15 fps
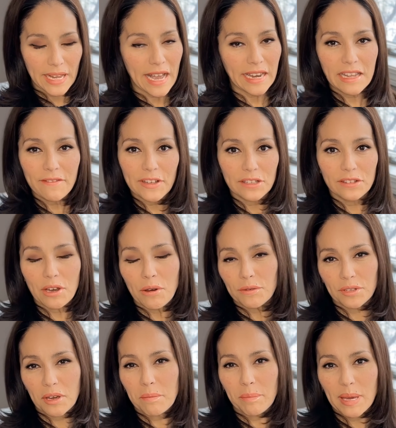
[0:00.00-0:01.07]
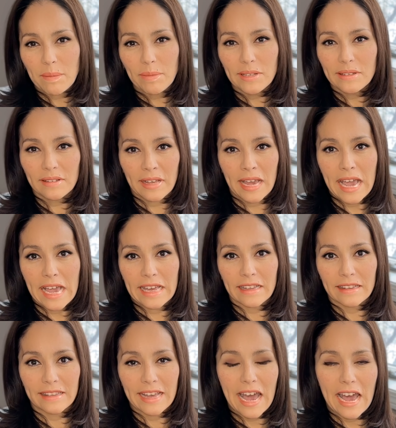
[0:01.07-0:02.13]
and even though some people say
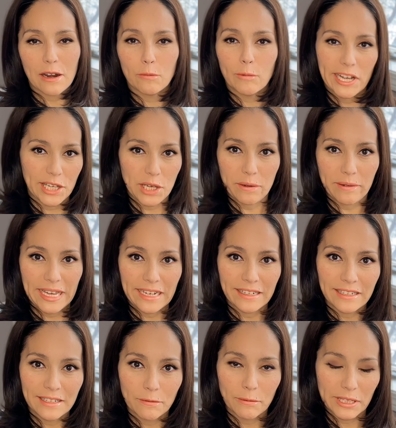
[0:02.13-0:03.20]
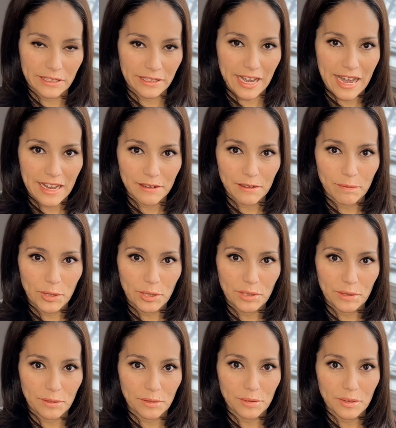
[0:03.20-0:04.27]
that what you eat will not
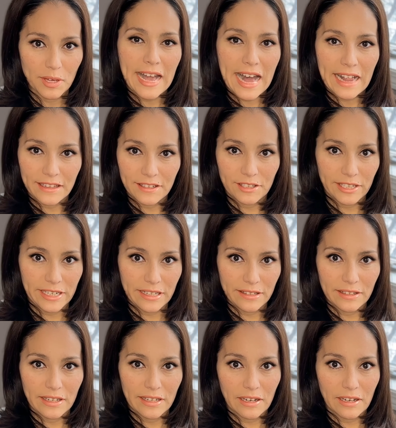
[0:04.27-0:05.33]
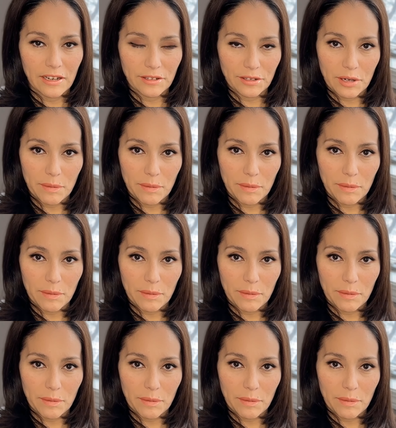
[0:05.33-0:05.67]
produce allergies on your